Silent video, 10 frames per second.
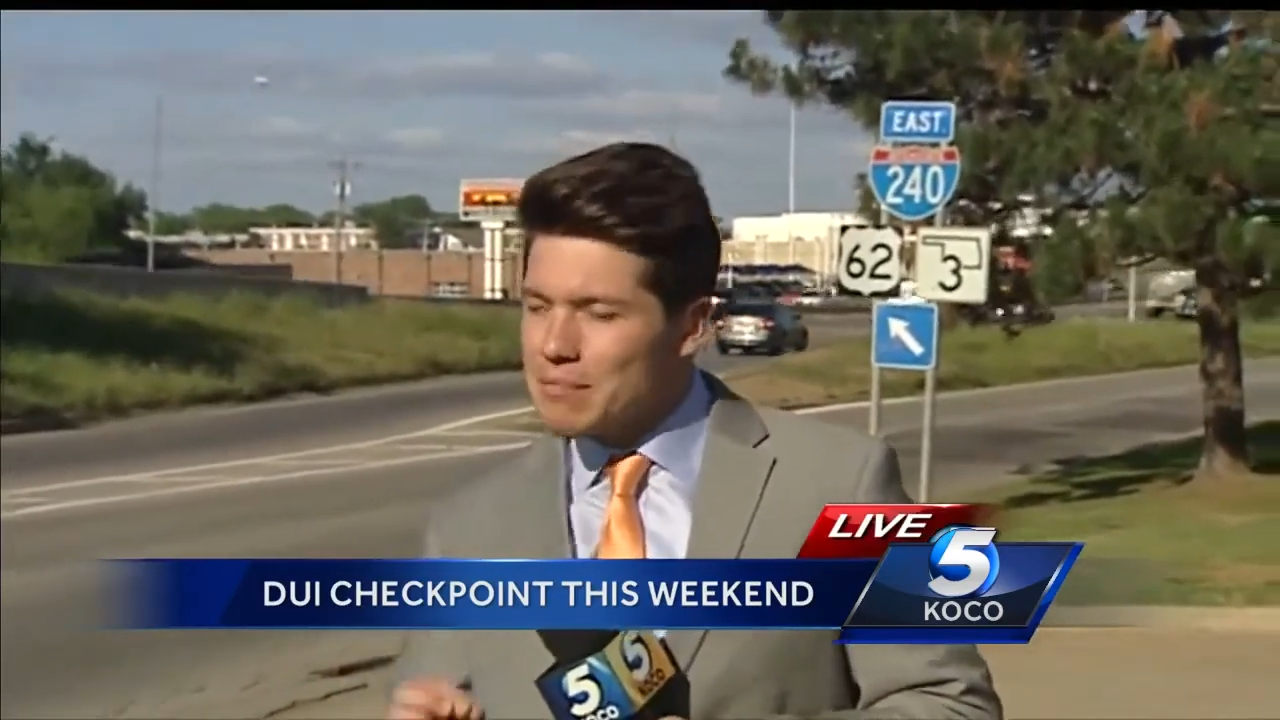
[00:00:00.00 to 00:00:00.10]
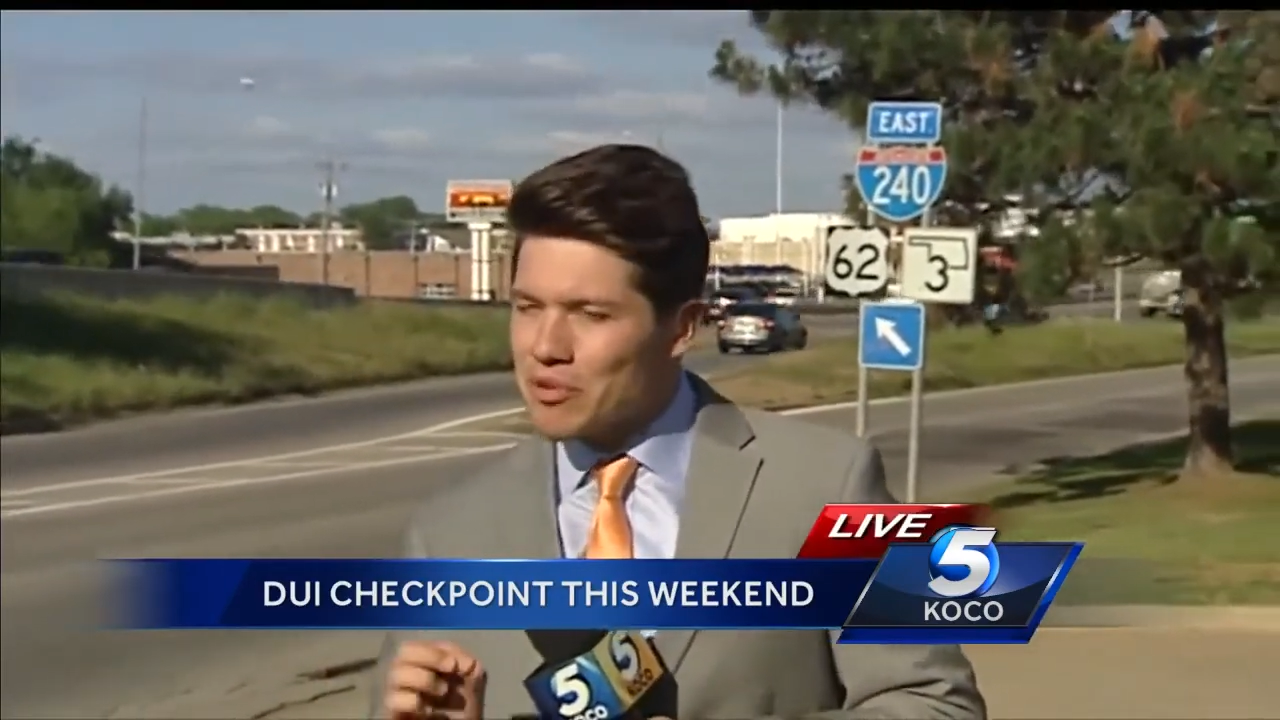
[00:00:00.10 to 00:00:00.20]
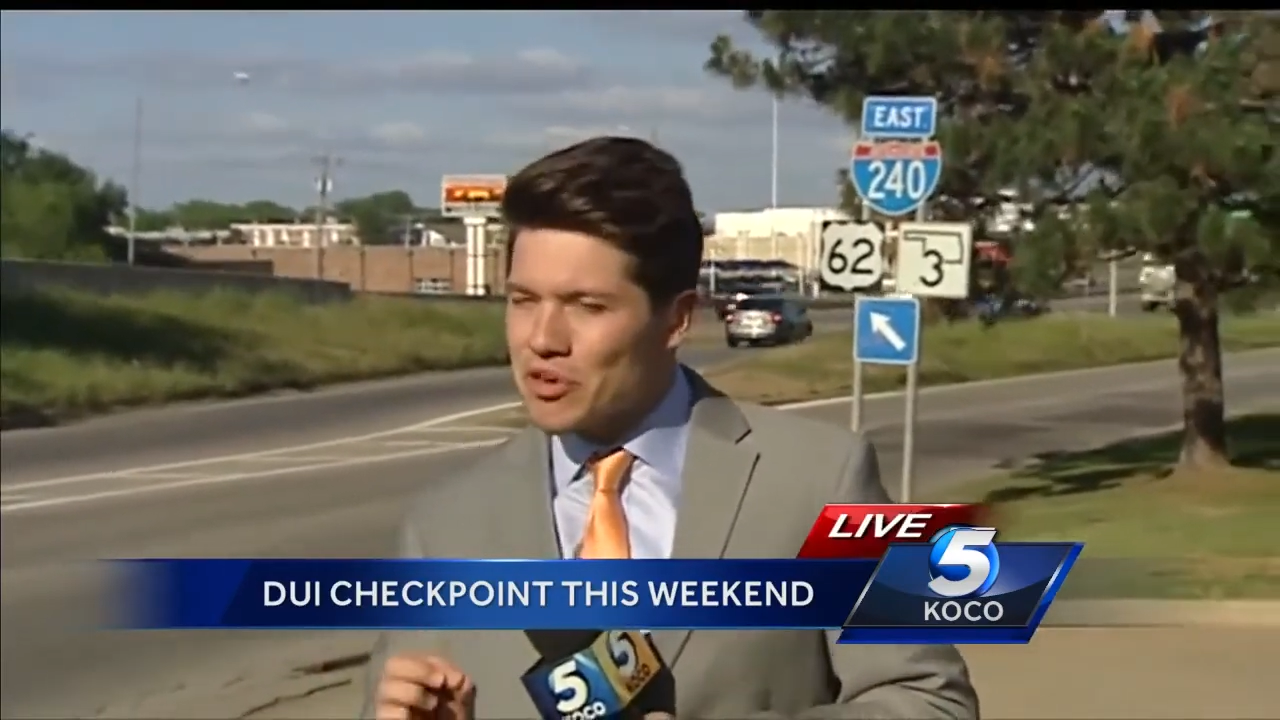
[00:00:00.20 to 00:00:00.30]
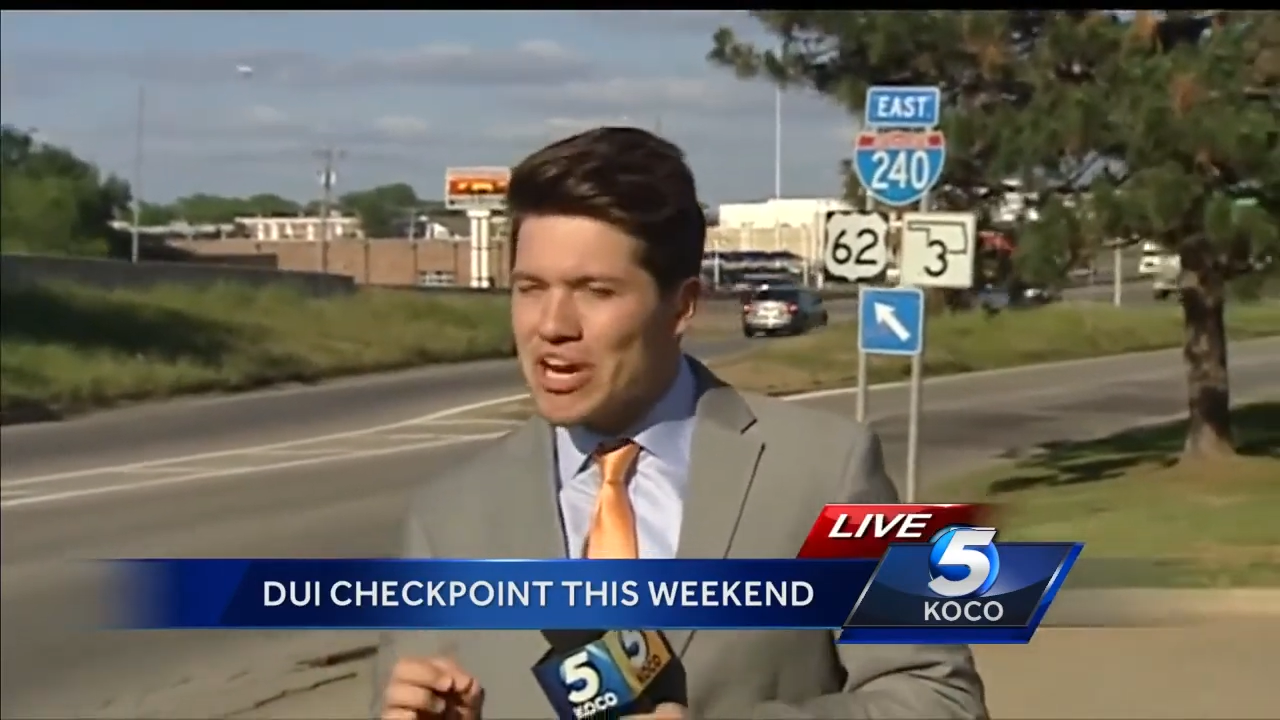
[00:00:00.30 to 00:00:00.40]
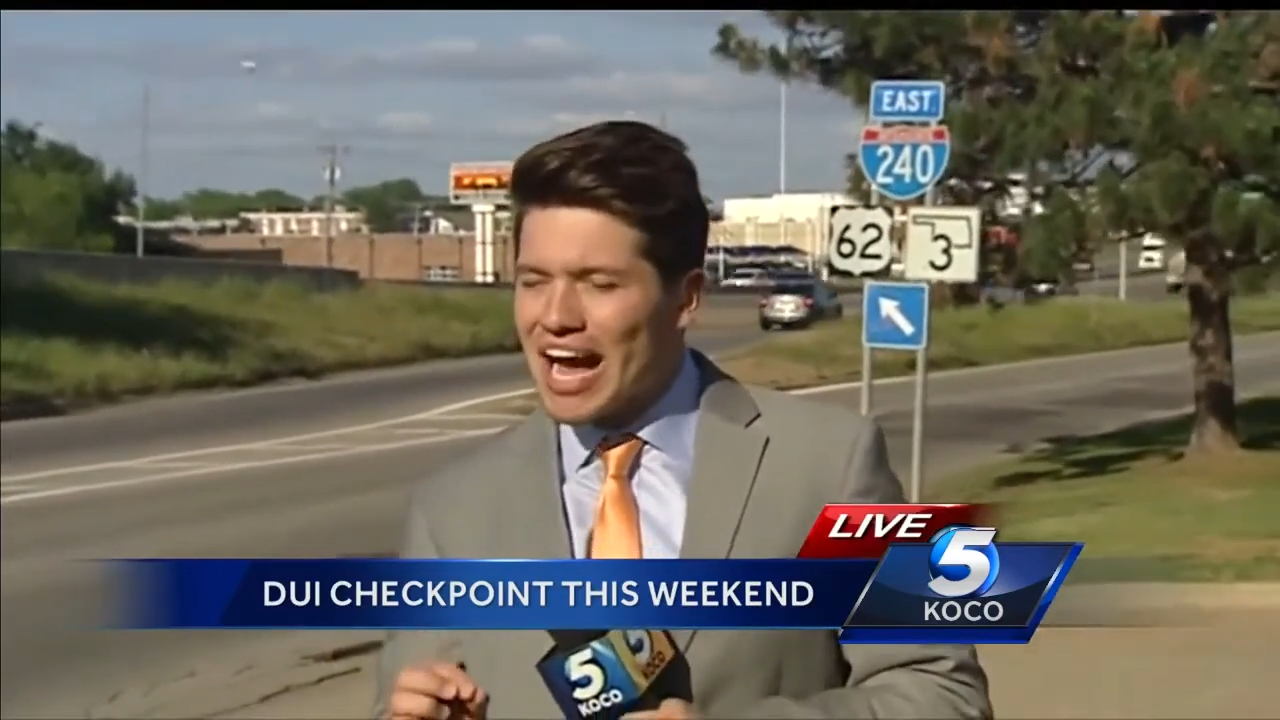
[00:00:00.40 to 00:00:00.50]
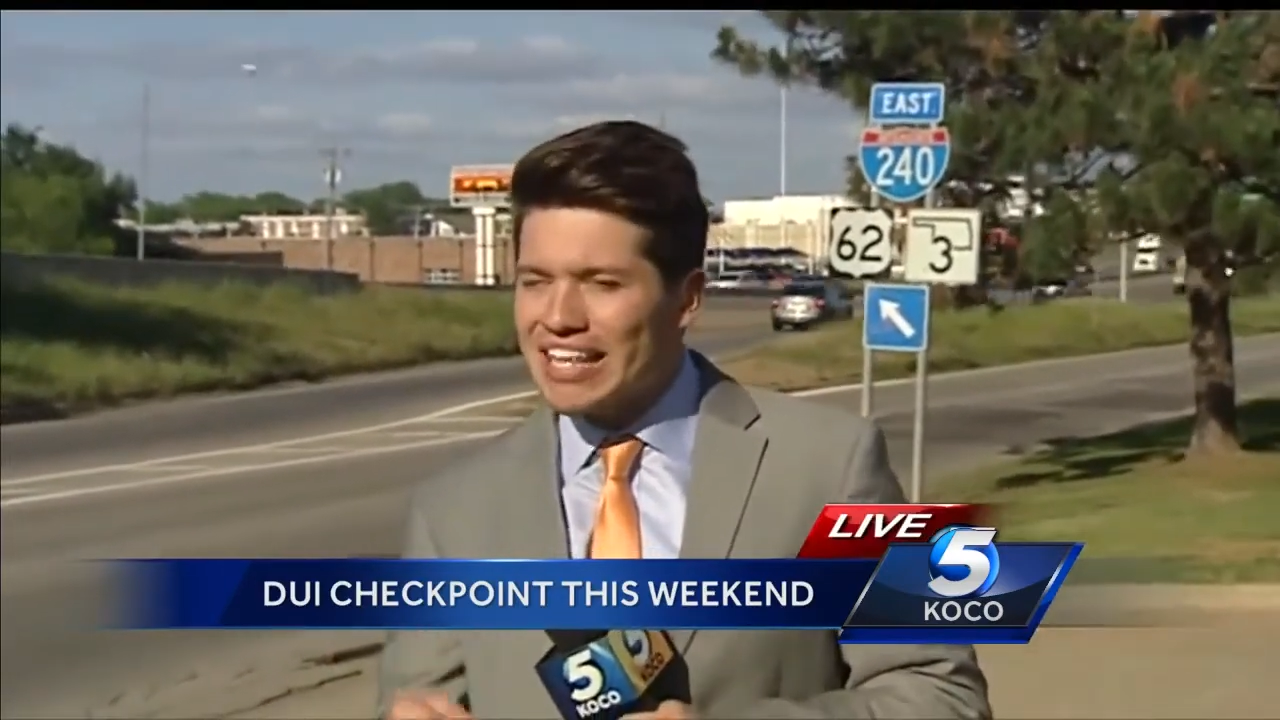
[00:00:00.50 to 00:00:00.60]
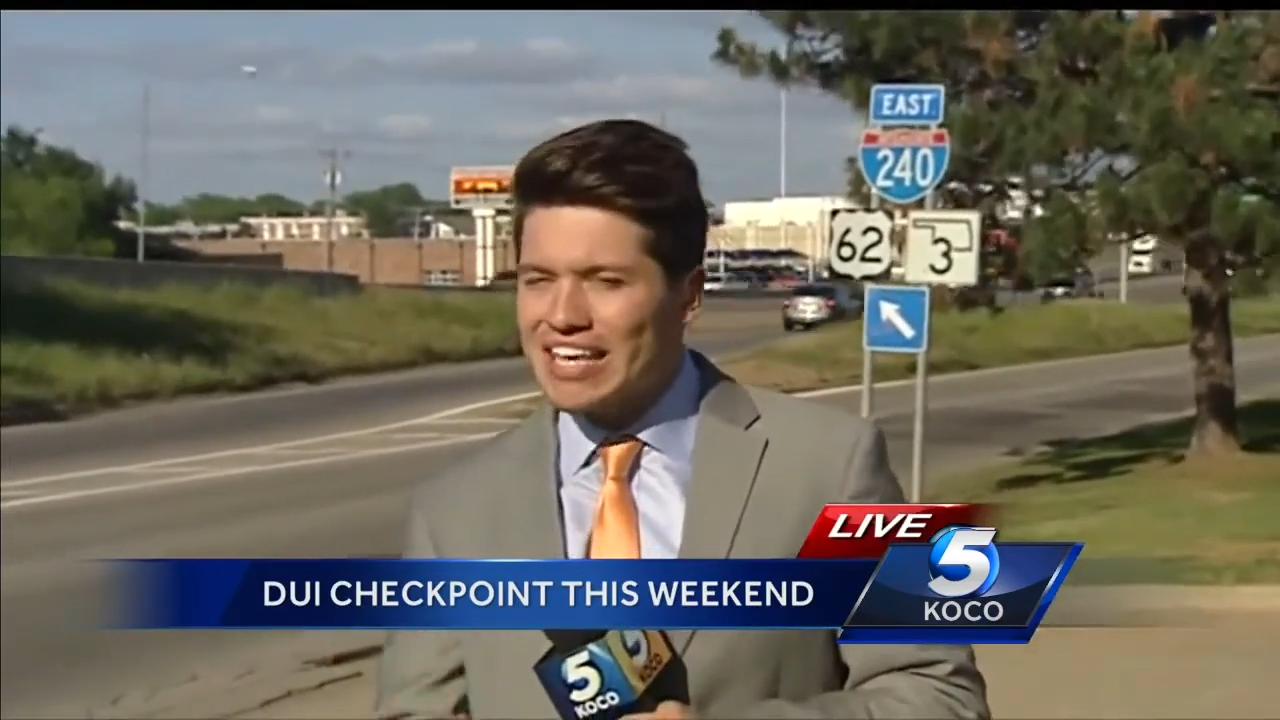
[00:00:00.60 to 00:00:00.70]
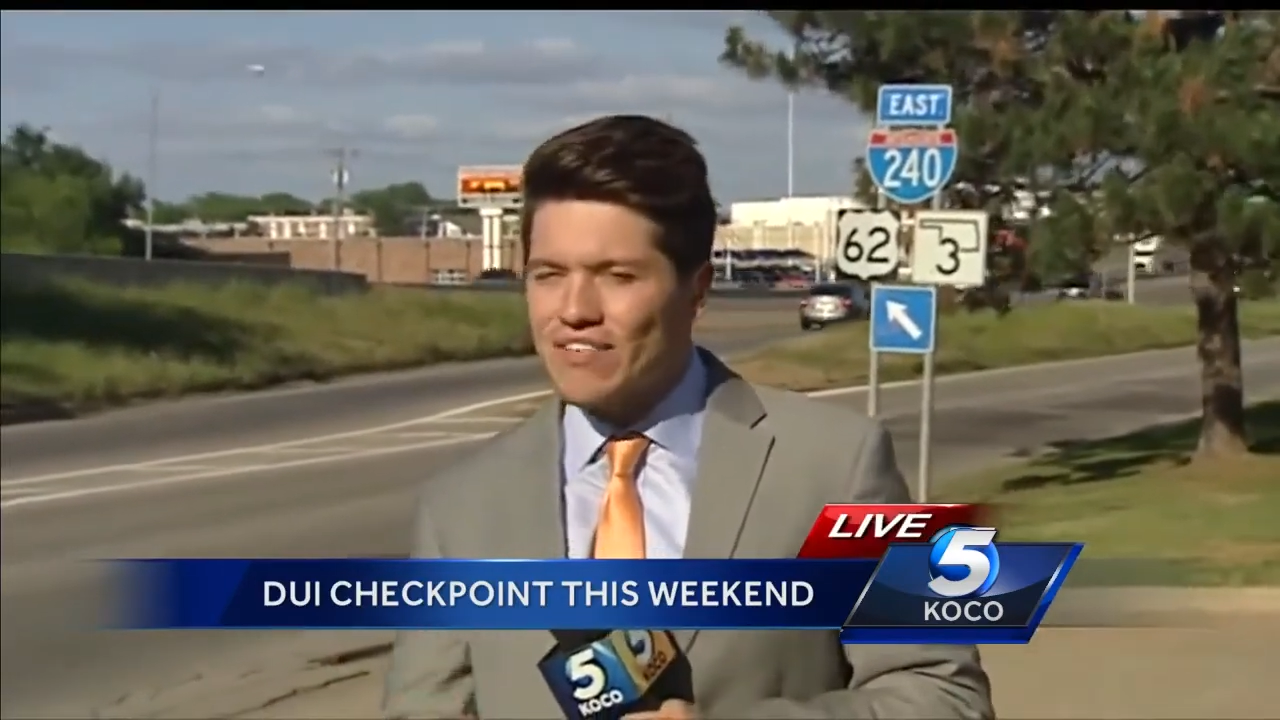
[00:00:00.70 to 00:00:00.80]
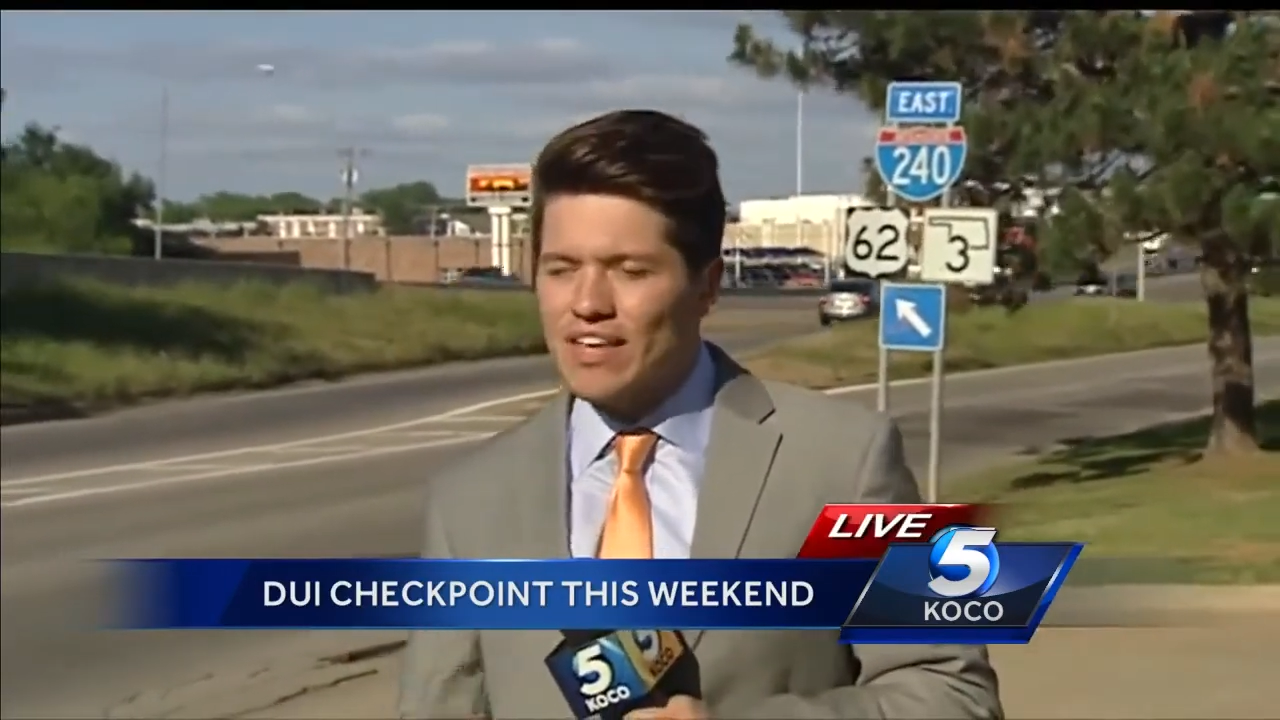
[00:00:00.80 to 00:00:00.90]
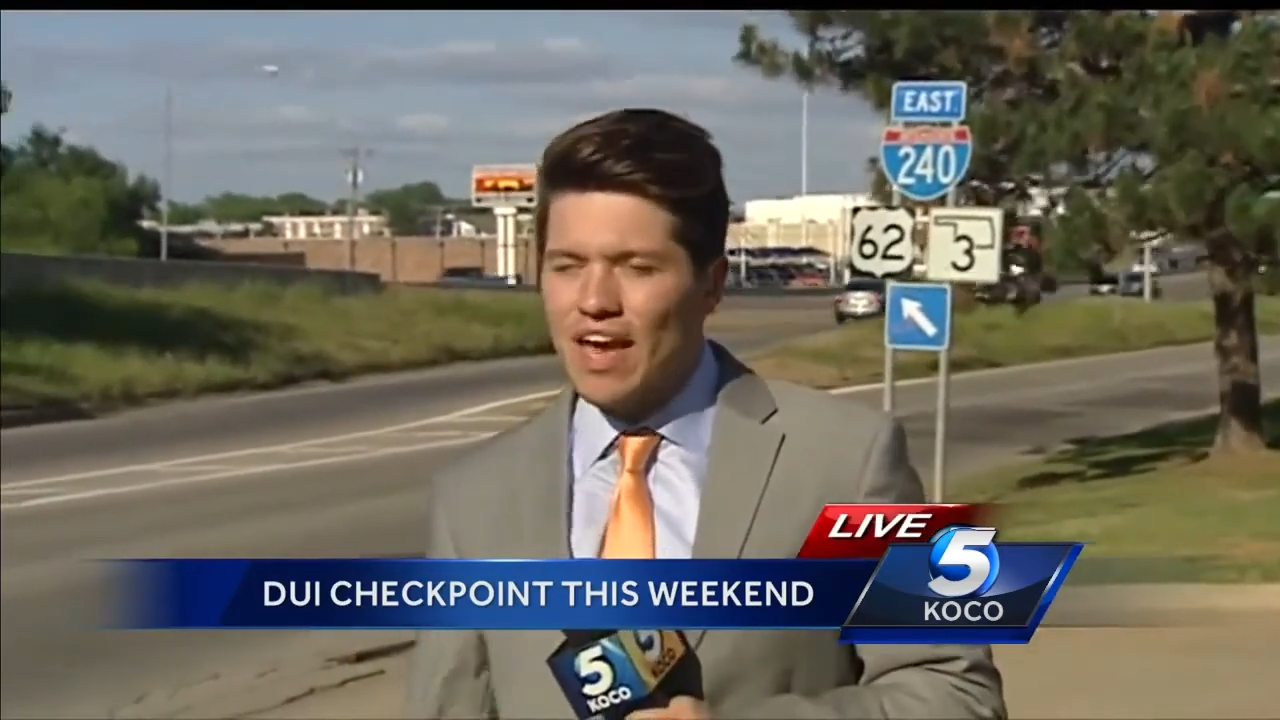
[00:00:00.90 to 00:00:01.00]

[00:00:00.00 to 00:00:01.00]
but they're not giving